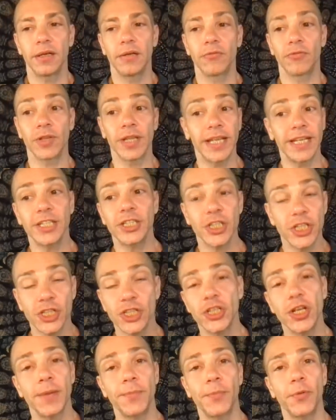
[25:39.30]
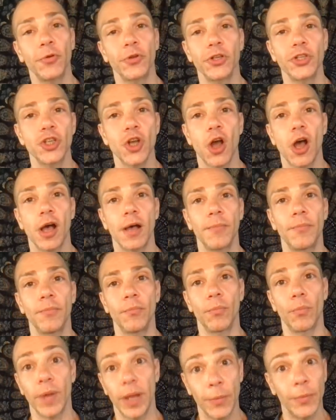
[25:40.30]
relationship or job
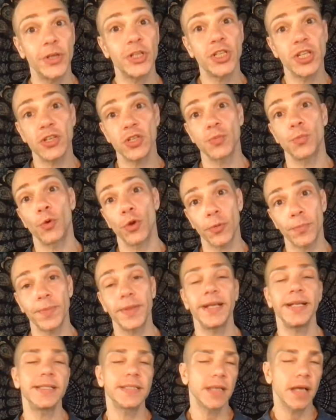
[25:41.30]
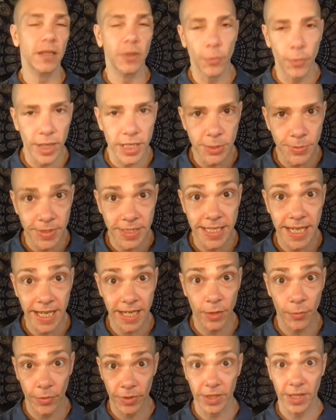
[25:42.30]
in which there's more peace. Otherwise, we take
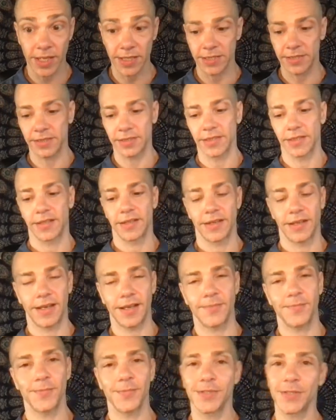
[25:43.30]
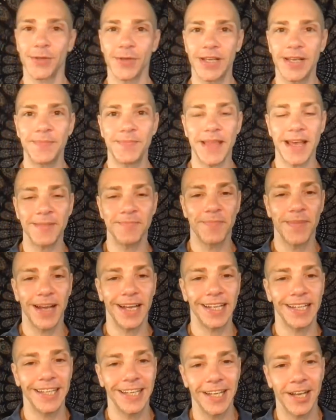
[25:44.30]
it with us. So keep that in
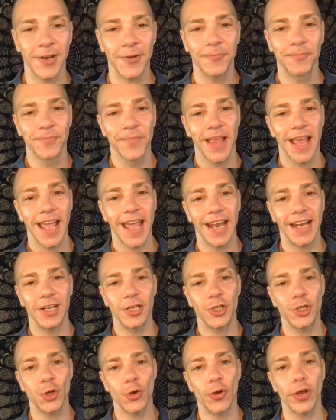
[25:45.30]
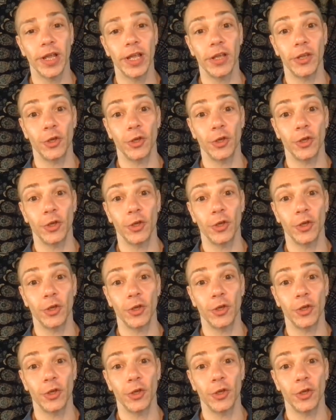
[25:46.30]
mind, Leo, and enjoy